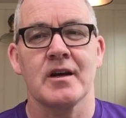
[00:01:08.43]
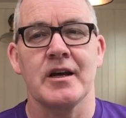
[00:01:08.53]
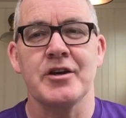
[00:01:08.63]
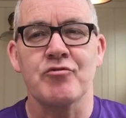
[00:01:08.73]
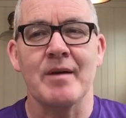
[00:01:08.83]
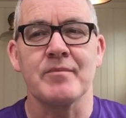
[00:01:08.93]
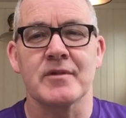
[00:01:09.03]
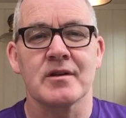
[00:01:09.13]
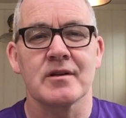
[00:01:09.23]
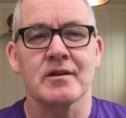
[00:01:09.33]
He
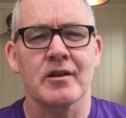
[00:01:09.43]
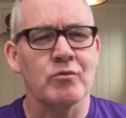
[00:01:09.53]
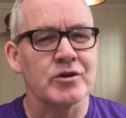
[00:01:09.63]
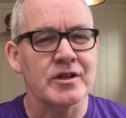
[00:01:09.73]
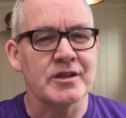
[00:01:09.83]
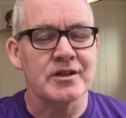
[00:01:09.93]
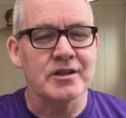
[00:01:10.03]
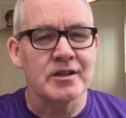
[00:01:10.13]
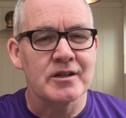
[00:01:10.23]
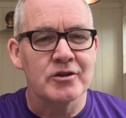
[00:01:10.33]
dreamt that there was
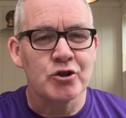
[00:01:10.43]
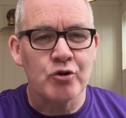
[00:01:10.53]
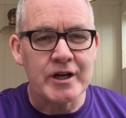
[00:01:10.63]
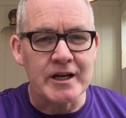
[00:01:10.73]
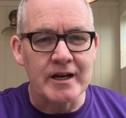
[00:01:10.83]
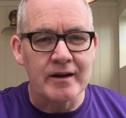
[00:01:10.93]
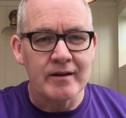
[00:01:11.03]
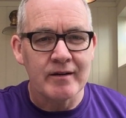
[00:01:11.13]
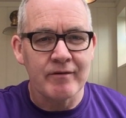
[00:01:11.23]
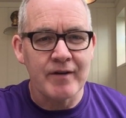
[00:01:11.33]
this tree
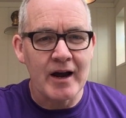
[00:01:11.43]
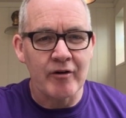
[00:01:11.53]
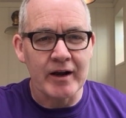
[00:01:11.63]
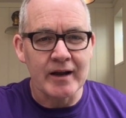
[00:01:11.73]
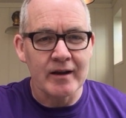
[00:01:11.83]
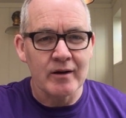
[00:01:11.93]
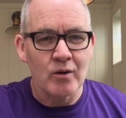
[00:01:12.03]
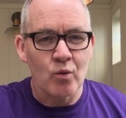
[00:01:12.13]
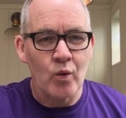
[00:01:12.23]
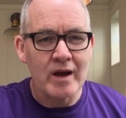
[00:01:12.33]
fairy
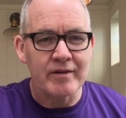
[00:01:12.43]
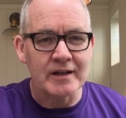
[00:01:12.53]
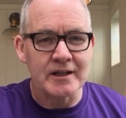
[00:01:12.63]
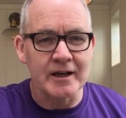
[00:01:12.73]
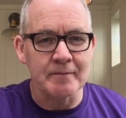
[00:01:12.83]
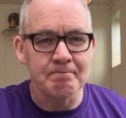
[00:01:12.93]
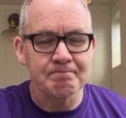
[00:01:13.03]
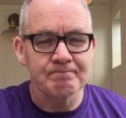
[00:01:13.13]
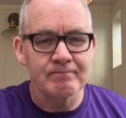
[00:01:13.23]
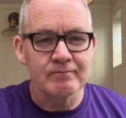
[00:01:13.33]
waving to him
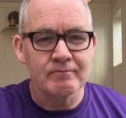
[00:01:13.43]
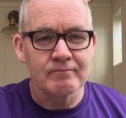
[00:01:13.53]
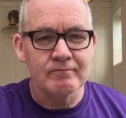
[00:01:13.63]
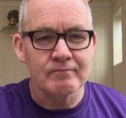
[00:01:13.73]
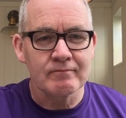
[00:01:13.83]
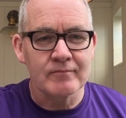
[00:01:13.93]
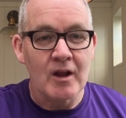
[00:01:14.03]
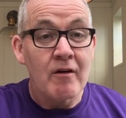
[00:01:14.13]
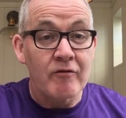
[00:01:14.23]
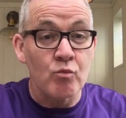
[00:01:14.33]

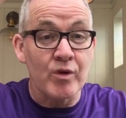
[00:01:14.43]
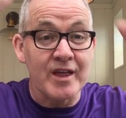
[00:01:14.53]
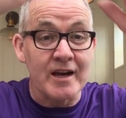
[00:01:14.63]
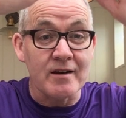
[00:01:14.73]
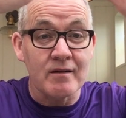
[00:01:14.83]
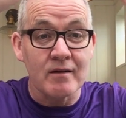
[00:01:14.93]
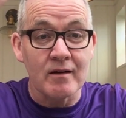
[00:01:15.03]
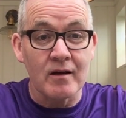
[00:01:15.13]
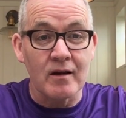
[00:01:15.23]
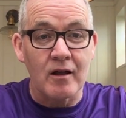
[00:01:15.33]
from within
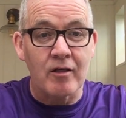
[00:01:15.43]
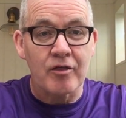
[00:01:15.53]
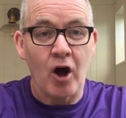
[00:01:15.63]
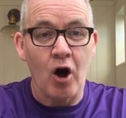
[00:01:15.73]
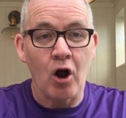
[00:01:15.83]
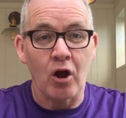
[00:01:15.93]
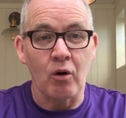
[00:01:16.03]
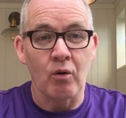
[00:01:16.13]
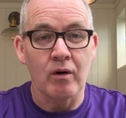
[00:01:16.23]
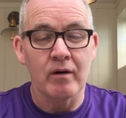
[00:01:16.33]
the
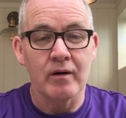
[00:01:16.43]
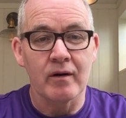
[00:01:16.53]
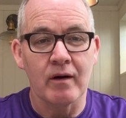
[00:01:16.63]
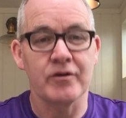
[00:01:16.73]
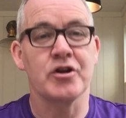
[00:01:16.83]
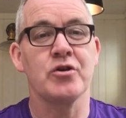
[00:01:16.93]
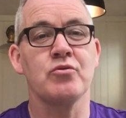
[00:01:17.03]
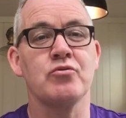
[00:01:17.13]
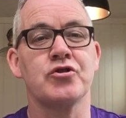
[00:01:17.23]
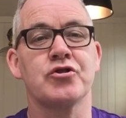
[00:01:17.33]
hollow of a
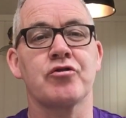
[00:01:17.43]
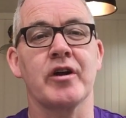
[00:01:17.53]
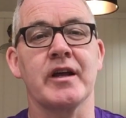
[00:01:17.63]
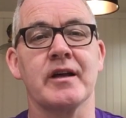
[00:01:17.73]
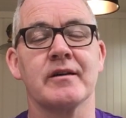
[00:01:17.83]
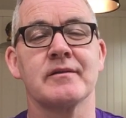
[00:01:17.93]
huge tree.